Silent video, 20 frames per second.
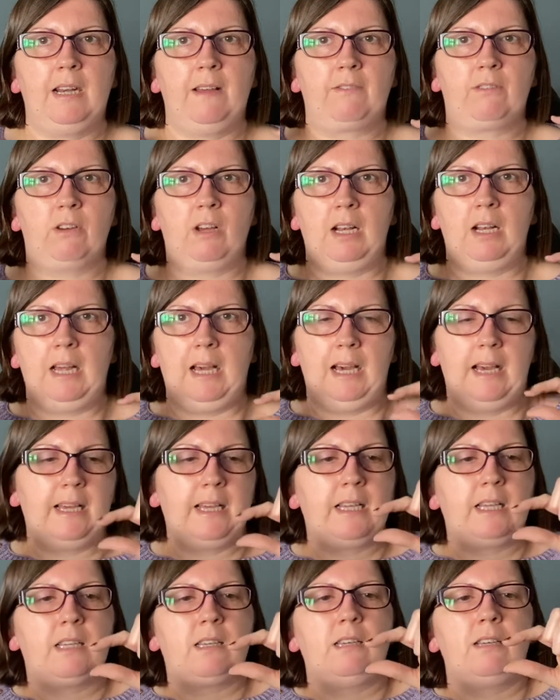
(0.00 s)
I've got
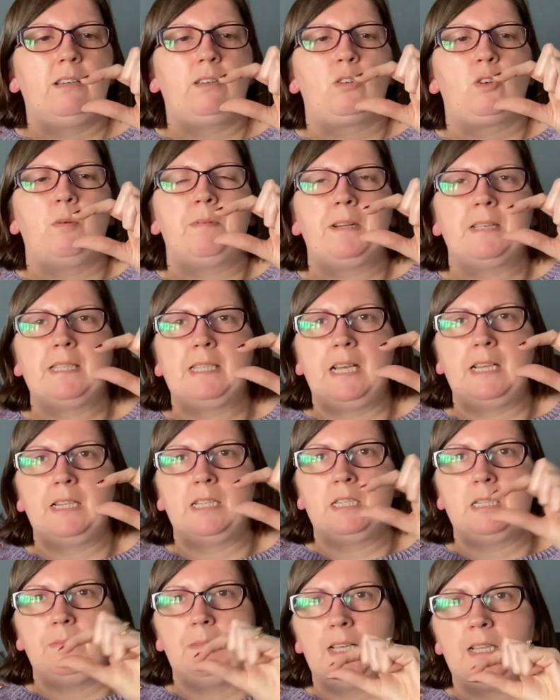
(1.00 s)
like a couple of
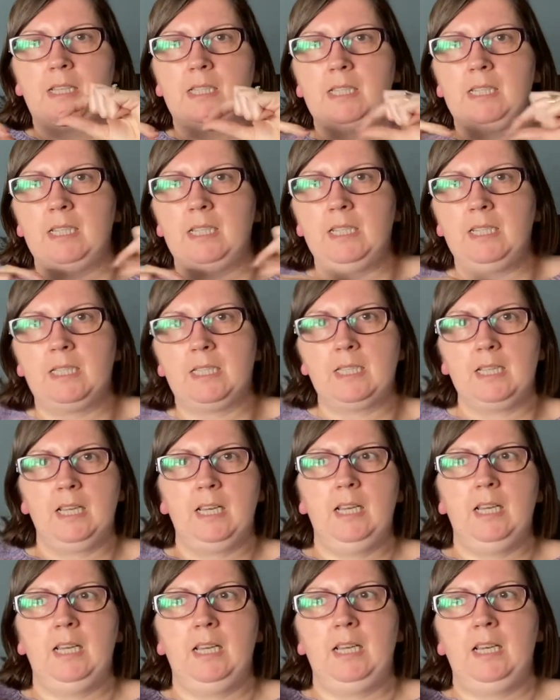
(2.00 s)
centimetres
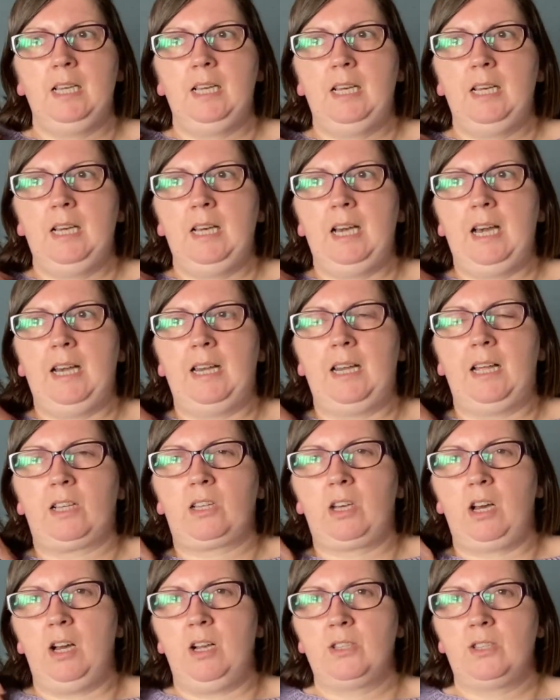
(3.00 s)
and I
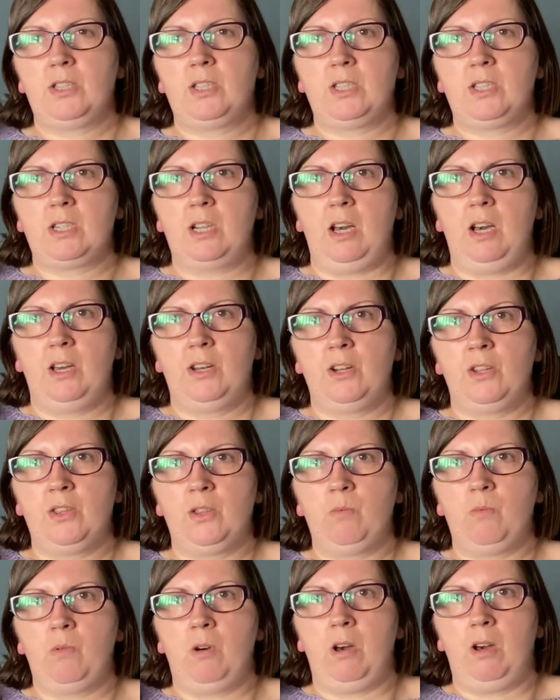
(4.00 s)
can't start another
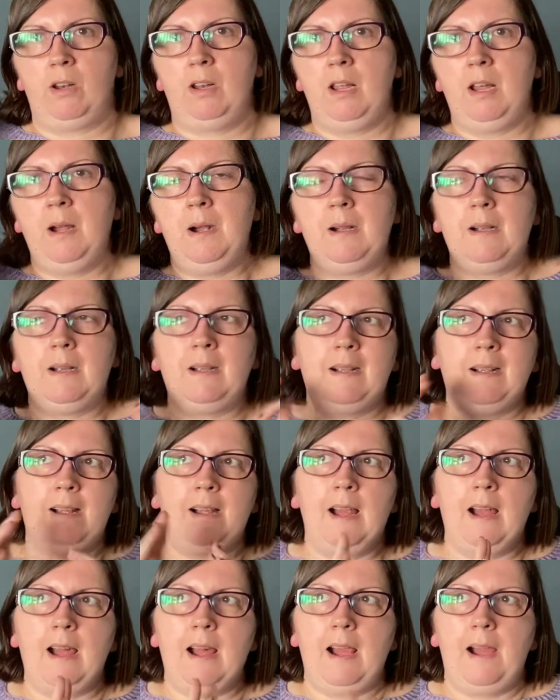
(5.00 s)
one,
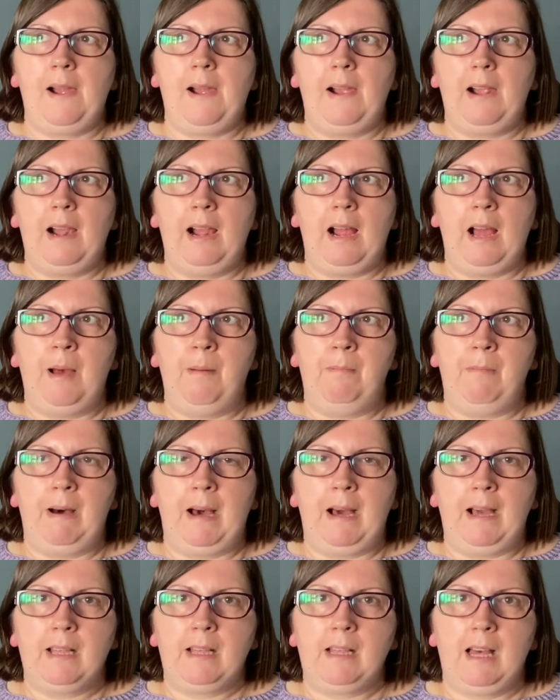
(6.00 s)
I
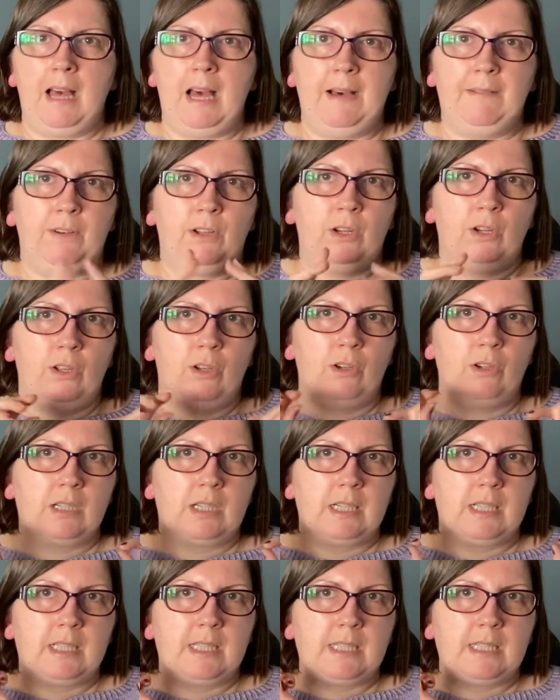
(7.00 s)
might have a look
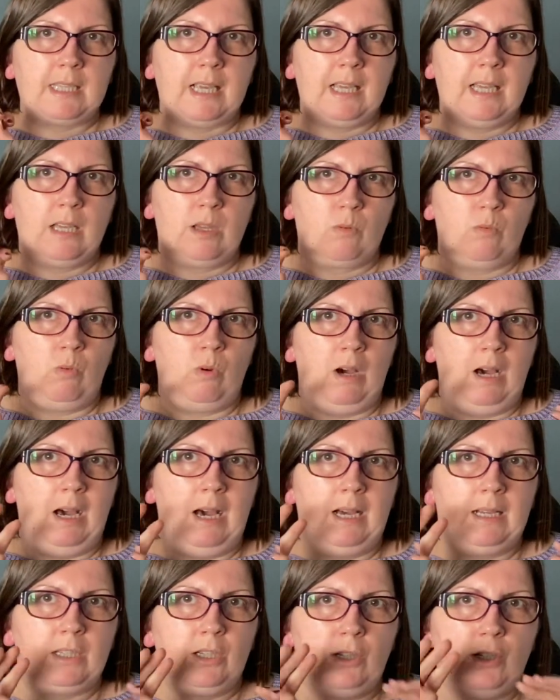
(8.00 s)
to see what I
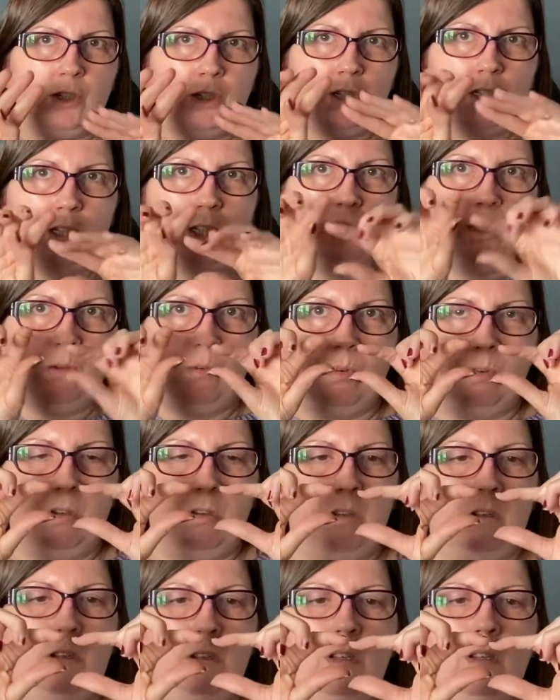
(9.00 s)
can do
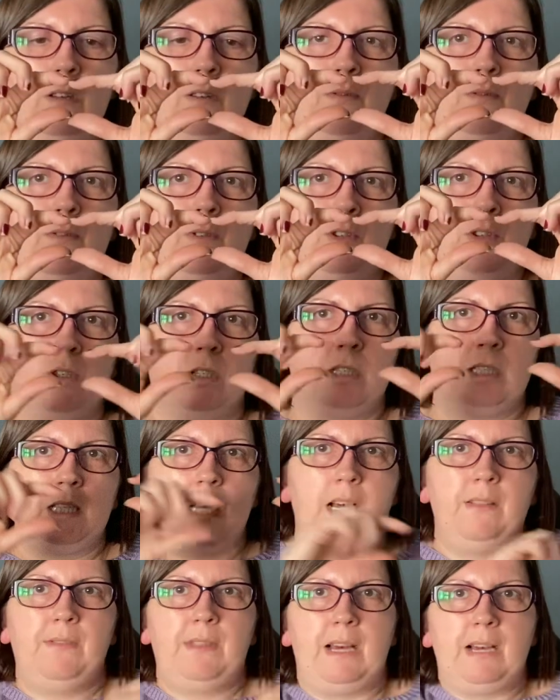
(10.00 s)
for just
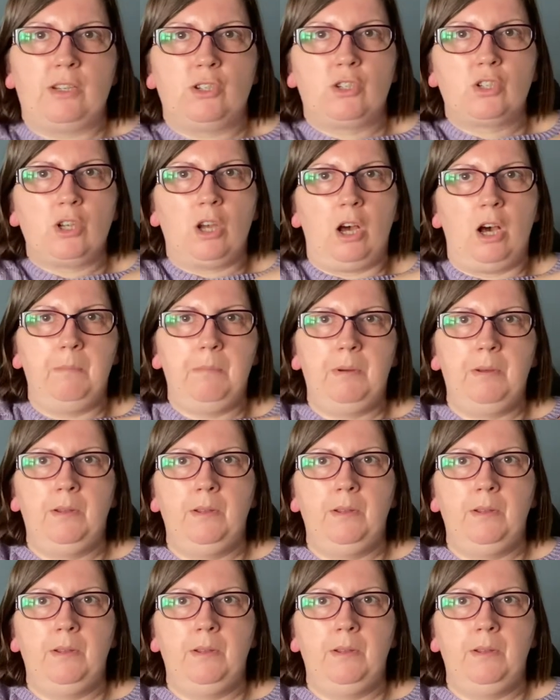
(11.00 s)
that top